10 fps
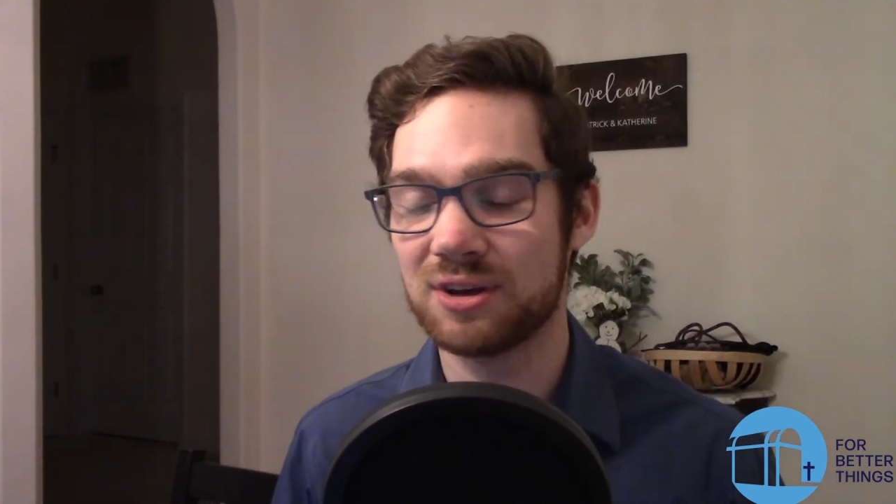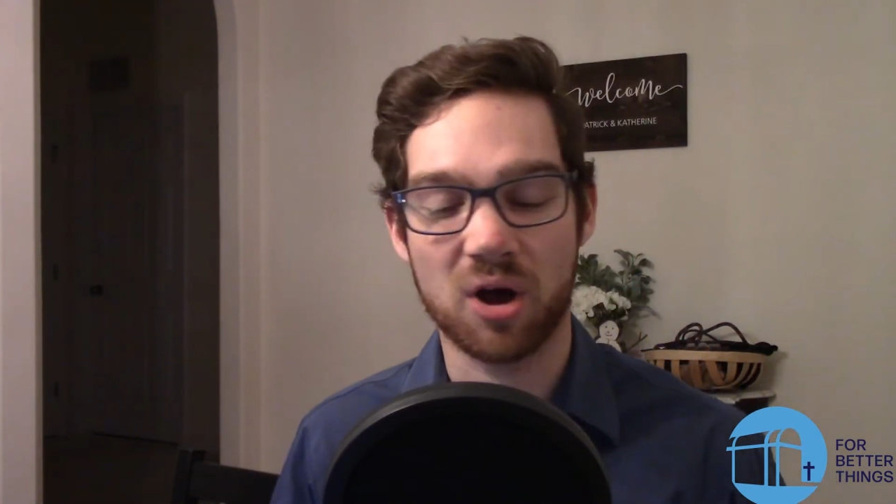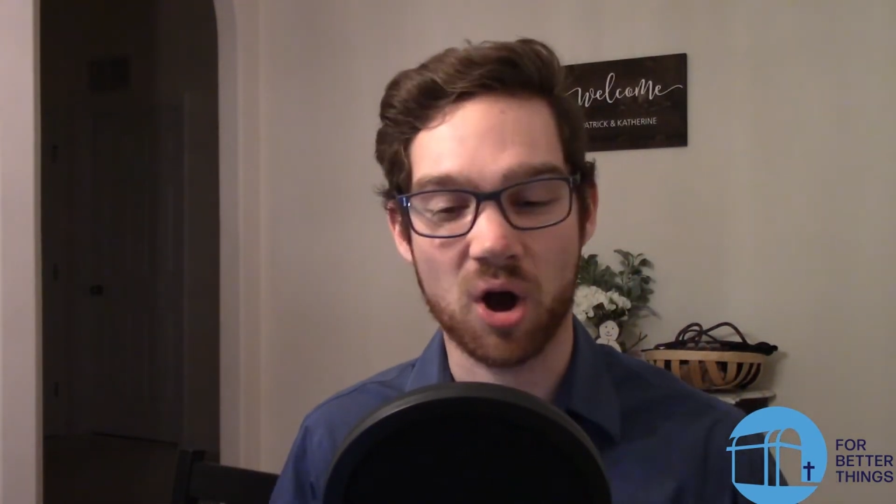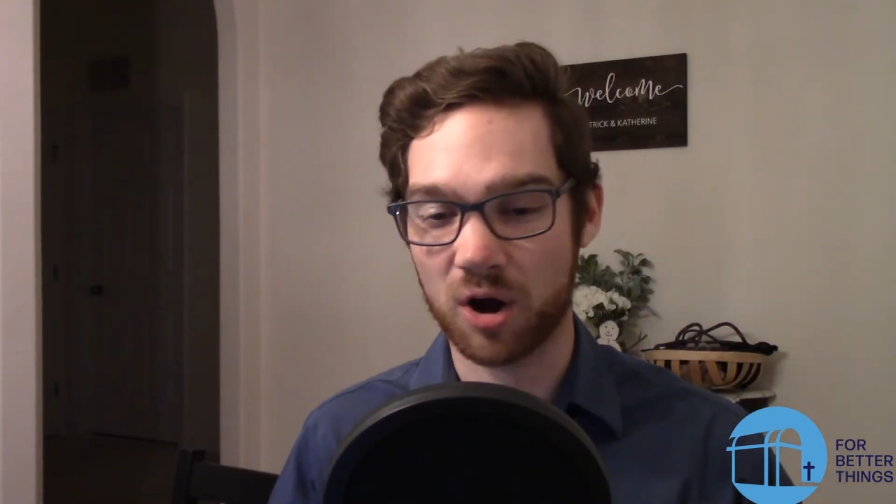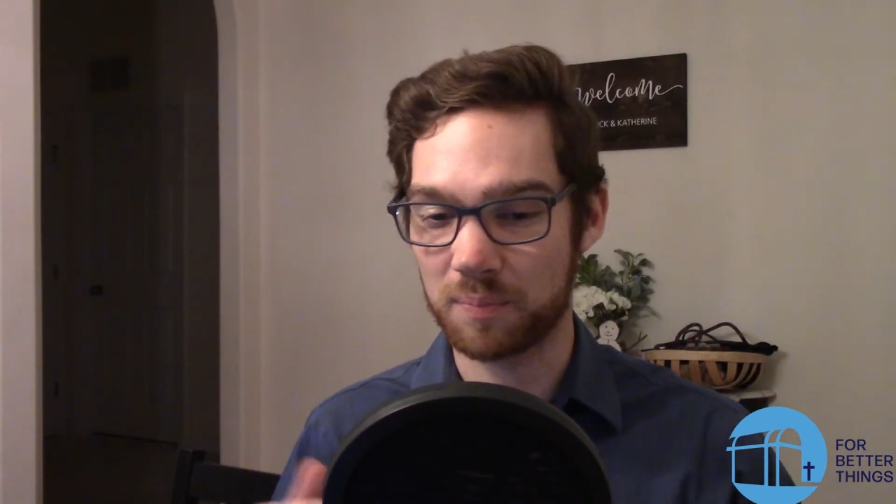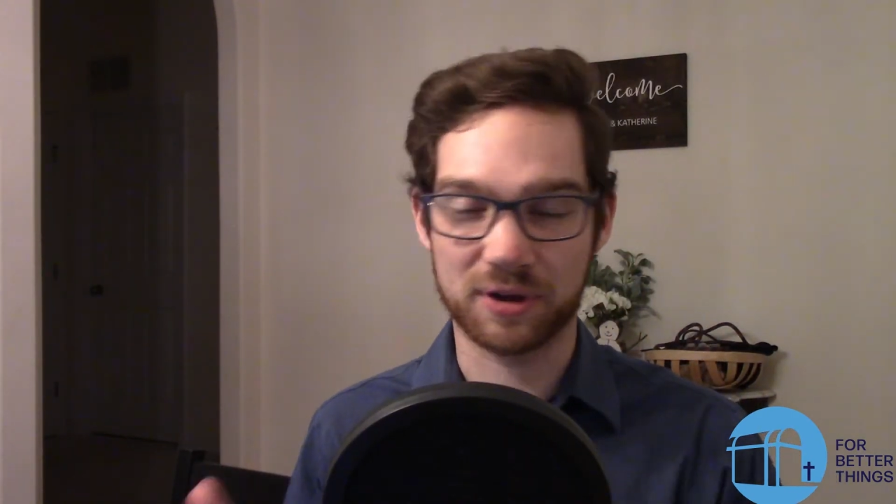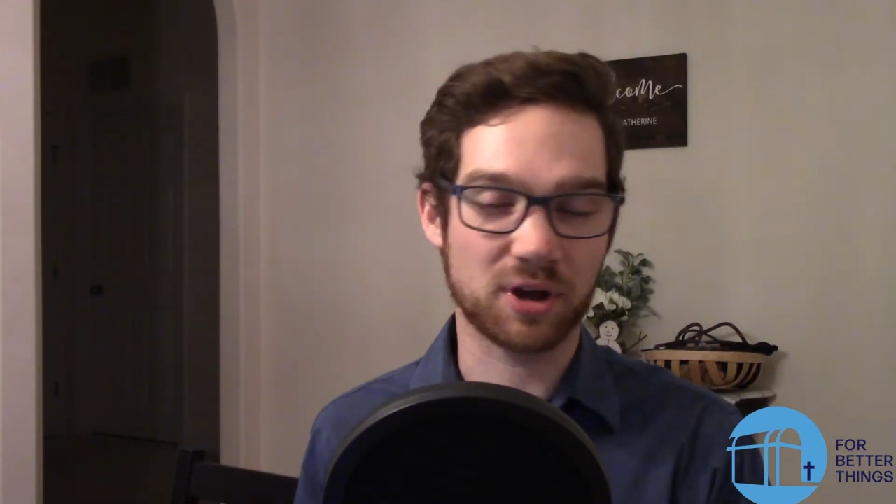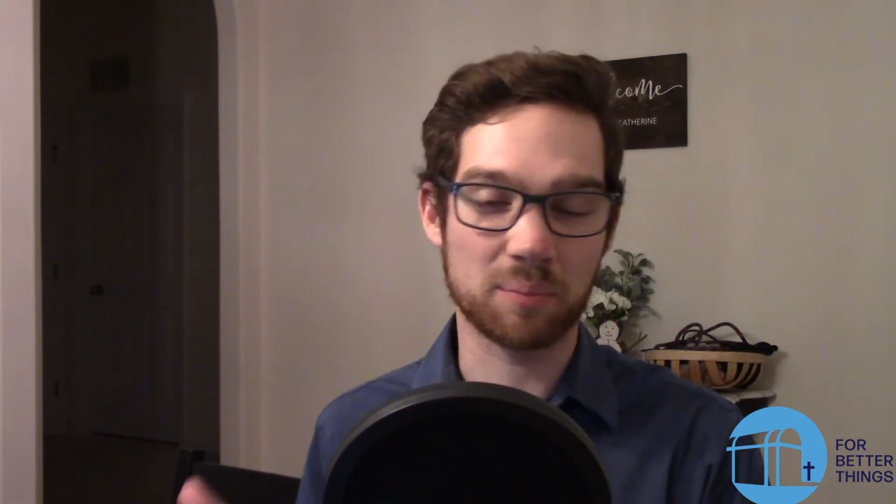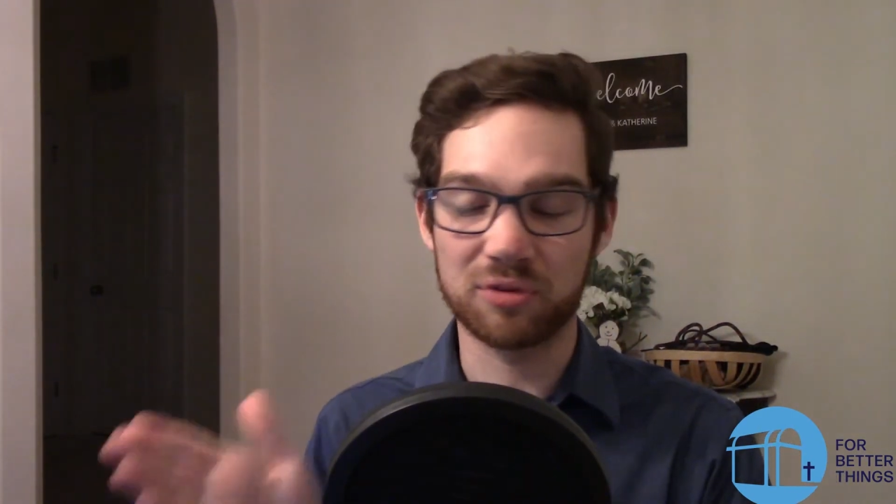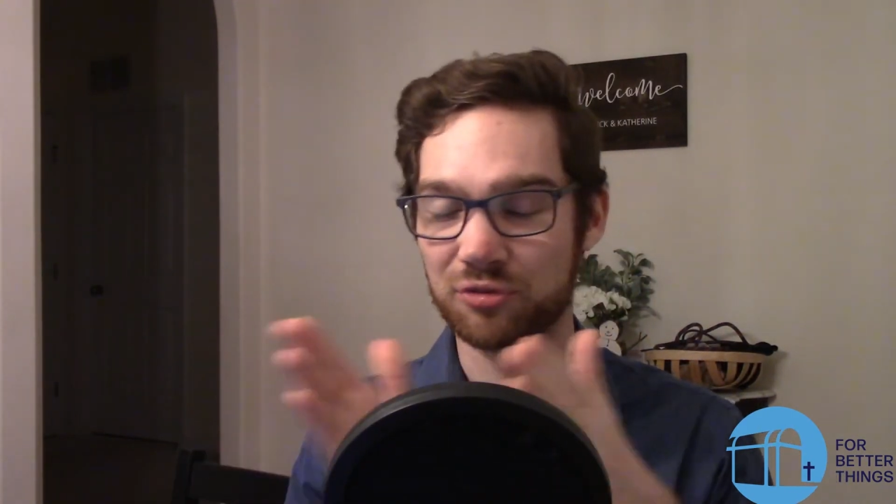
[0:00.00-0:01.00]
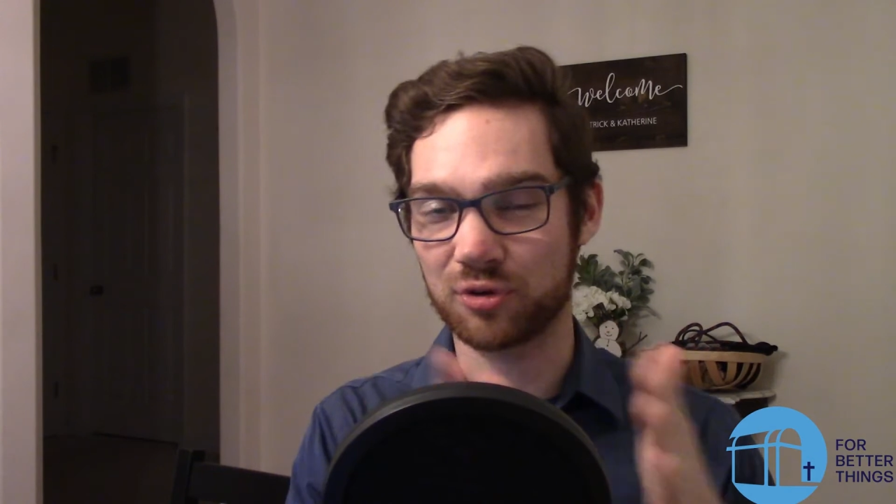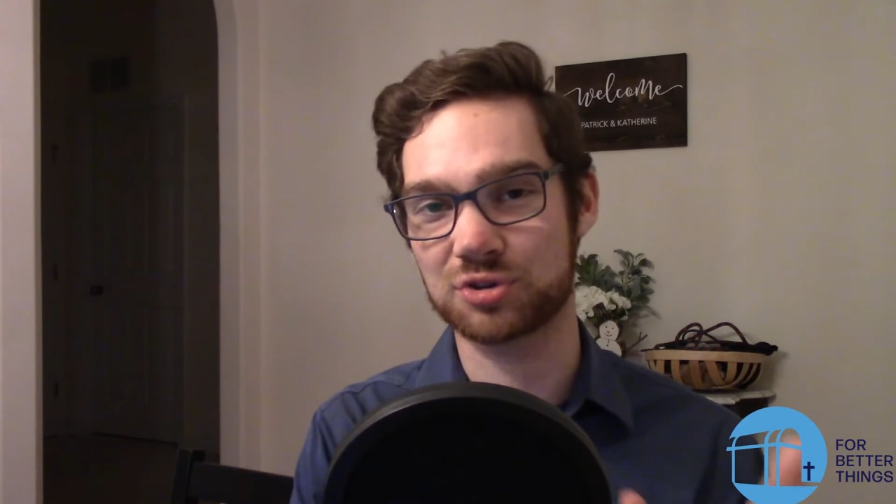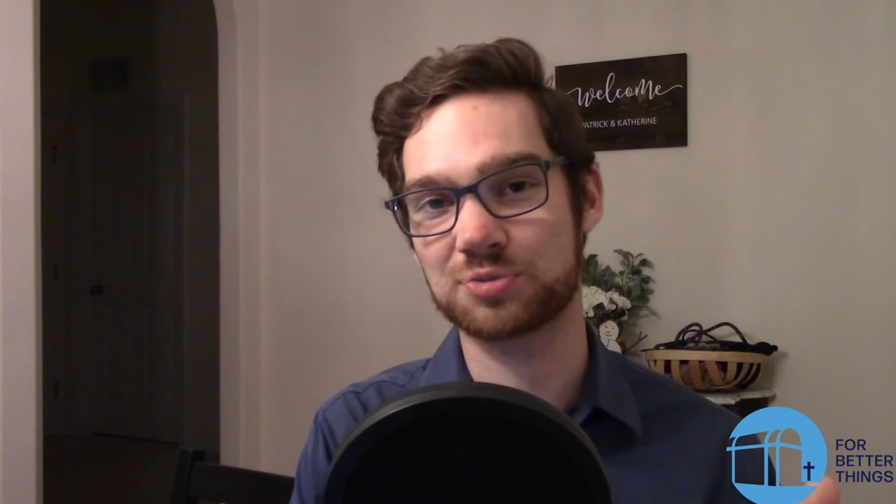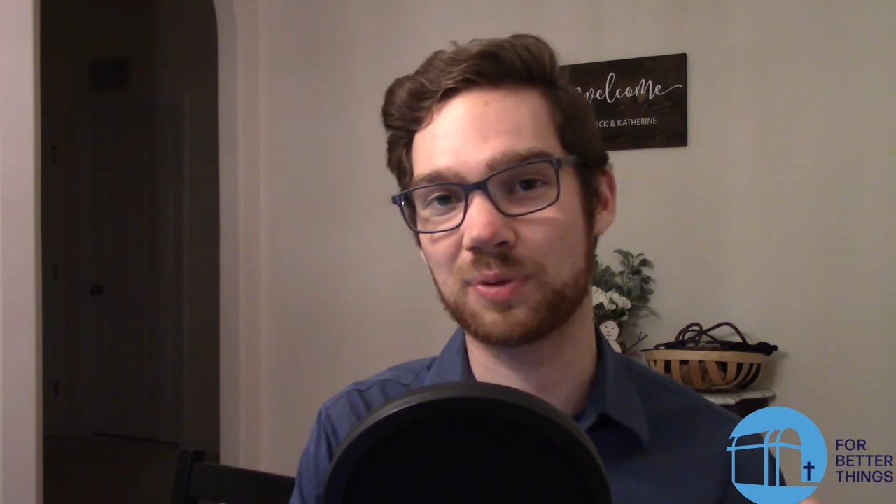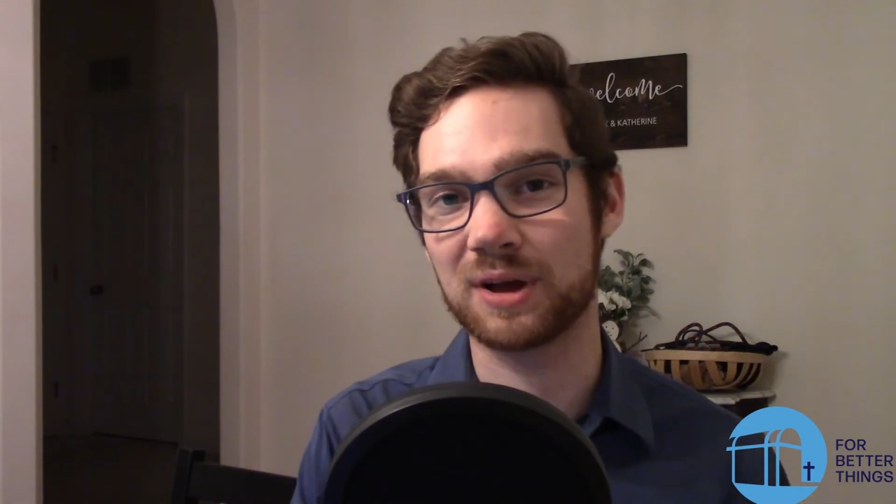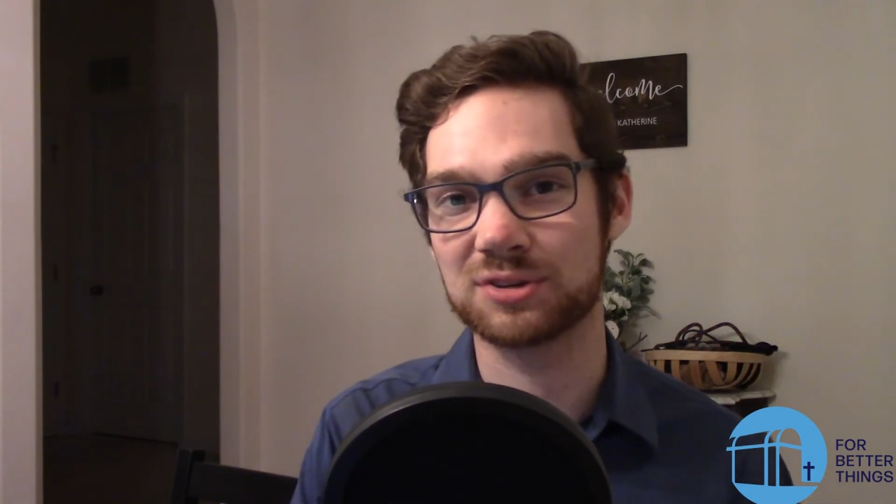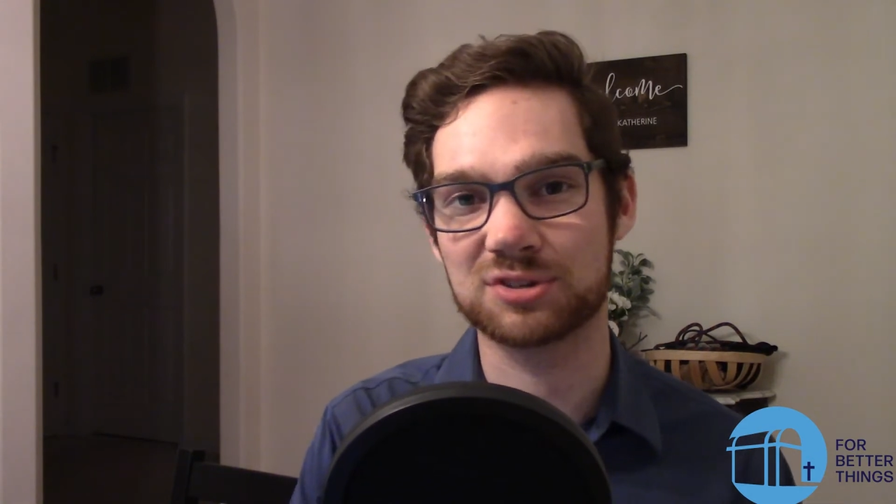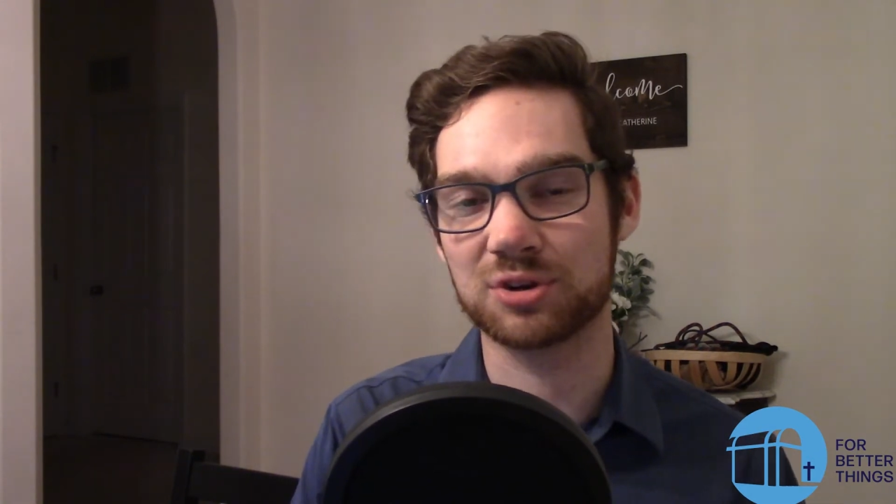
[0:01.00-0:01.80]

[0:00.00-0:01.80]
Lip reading: are becoming first place.